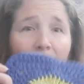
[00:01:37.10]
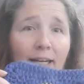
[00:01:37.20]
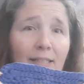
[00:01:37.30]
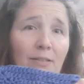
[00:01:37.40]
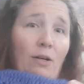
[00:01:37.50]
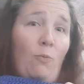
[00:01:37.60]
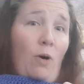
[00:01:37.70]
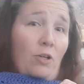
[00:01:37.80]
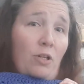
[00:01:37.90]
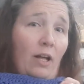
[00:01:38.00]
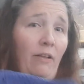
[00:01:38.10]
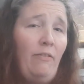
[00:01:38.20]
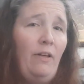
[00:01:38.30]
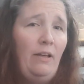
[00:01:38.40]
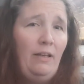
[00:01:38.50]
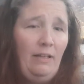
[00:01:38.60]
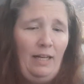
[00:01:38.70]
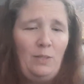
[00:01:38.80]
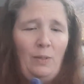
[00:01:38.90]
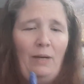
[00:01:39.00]
I guess, a washcloth.
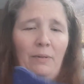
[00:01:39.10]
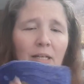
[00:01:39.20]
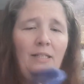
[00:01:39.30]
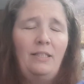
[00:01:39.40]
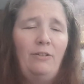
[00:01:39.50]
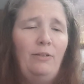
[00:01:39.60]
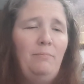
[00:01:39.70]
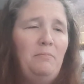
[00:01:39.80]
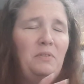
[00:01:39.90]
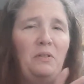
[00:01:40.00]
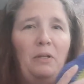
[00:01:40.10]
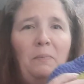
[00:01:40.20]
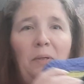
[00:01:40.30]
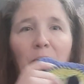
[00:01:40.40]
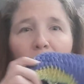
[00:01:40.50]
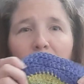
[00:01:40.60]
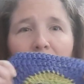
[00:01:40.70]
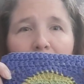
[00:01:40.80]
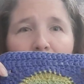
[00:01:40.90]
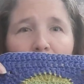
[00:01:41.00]
That's what I would consider them. So they'd be a really
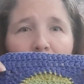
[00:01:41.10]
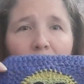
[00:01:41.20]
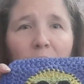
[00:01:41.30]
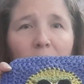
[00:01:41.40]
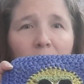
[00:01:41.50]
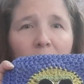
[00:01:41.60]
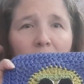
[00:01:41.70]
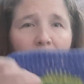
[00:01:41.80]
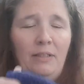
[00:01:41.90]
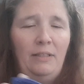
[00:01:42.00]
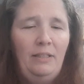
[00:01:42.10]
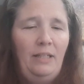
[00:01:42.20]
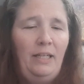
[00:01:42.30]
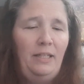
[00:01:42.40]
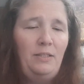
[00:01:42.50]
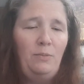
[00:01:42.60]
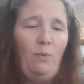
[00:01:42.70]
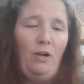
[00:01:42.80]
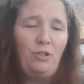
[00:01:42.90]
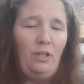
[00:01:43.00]
cute little kids
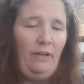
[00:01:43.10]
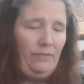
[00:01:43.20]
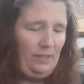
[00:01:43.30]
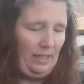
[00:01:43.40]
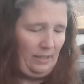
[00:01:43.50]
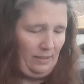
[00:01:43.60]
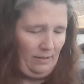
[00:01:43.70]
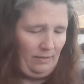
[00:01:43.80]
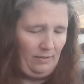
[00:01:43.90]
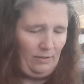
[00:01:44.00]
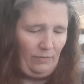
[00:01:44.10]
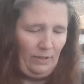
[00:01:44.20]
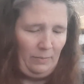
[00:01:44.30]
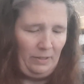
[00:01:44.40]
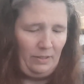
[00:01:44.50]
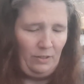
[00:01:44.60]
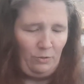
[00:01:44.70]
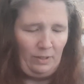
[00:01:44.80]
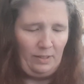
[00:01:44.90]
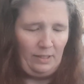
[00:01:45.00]
washcloth set. So if anybody's
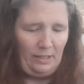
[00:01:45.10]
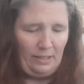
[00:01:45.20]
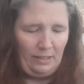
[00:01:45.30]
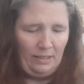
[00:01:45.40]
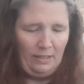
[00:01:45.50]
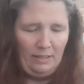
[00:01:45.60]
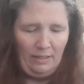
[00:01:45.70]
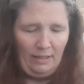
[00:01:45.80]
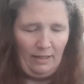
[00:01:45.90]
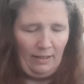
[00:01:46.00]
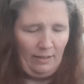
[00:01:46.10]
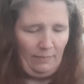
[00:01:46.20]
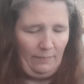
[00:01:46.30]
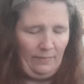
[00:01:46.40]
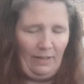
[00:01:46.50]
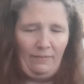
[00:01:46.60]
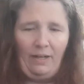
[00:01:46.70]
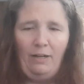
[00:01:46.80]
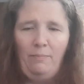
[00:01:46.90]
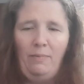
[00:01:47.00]
interested, I've
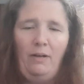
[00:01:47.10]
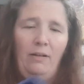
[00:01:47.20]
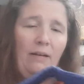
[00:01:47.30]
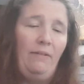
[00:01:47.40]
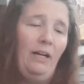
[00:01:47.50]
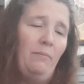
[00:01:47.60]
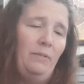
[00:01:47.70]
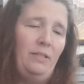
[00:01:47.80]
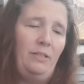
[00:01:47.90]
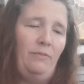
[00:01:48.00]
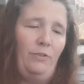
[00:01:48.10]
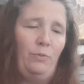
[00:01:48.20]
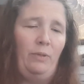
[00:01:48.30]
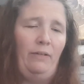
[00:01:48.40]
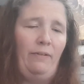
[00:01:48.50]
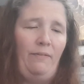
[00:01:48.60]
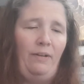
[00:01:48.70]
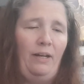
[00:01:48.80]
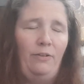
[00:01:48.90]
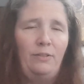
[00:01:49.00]
got them listed for
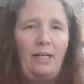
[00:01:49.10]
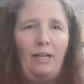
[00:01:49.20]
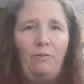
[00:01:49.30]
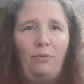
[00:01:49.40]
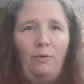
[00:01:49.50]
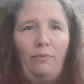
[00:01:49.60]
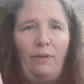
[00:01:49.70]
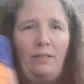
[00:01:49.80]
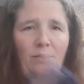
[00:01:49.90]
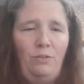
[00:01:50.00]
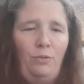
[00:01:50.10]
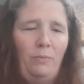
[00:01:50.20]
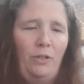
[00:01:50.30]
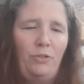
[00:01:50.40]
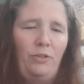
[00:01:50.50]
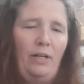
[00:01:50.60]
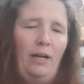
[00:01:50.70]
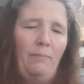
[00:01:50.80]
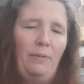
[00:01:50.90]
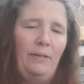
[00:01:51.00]
$25. I don't know if that's too much or
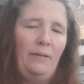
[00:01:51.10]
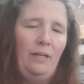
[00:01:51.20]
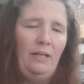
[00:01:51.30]
not, but